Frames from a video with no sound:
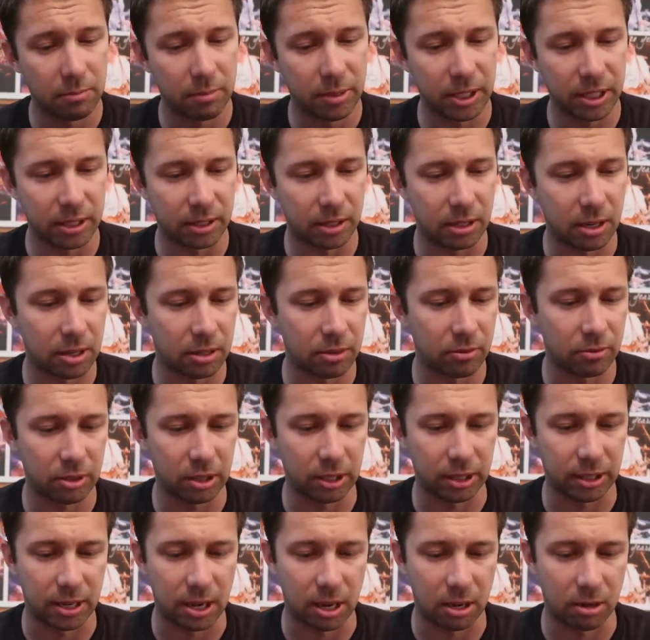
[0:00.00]
because it doesn't
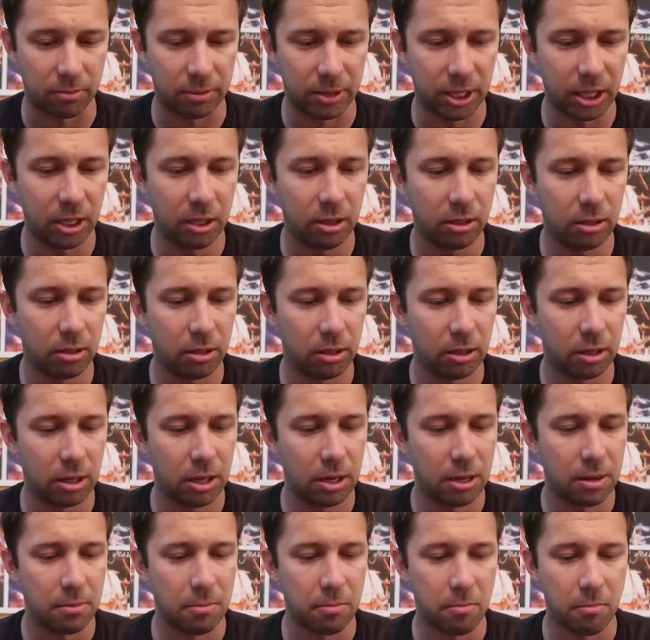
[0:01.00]
really tell me,
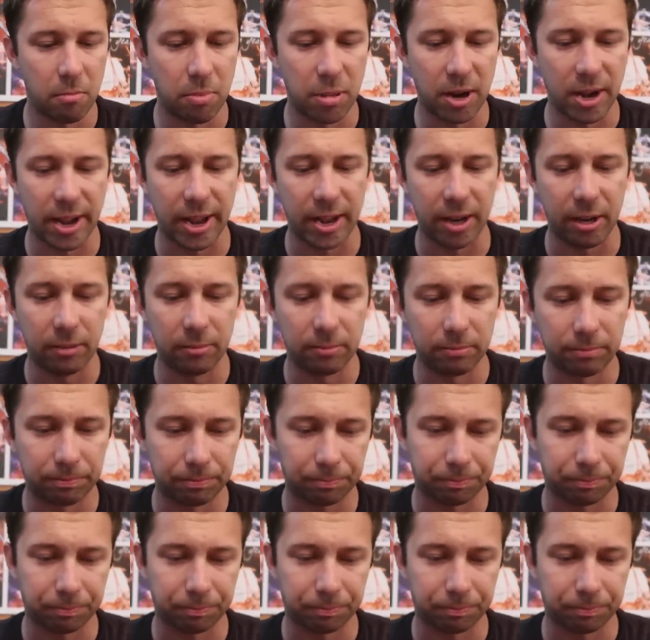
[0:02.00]
but